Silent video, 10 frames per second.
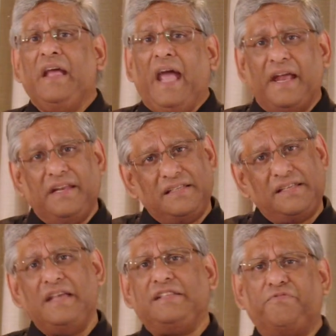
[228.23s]
and he
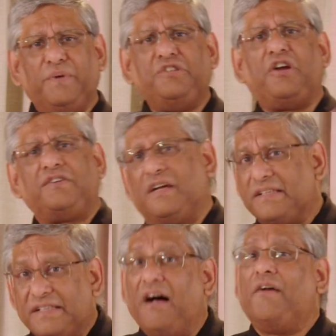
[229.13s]
says, if we judge
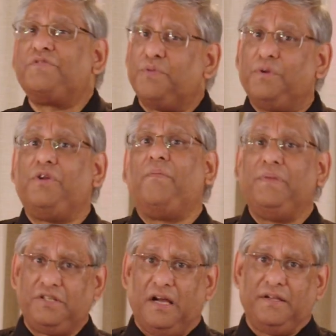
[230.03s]
ourselves, we would not
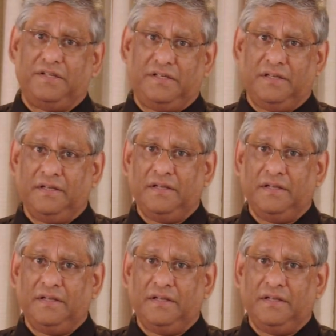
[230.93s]
be judged.